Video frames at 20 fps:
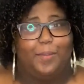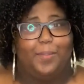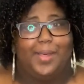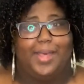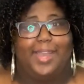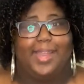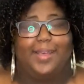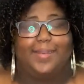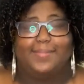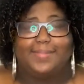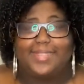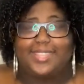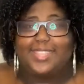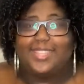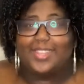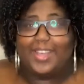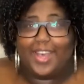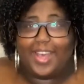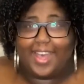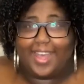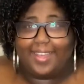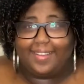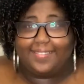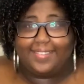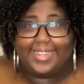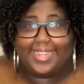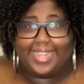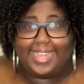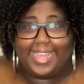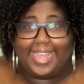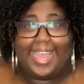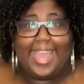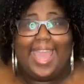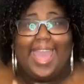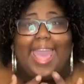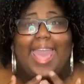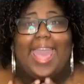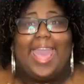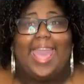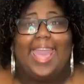but I'm sorry,
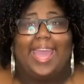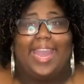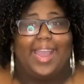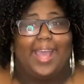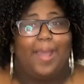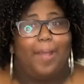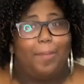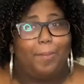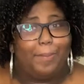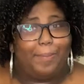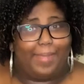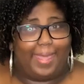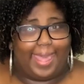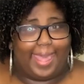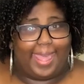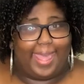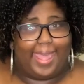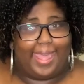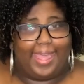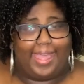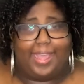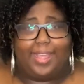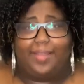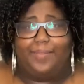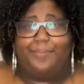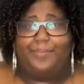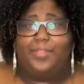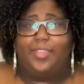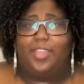and I'm back.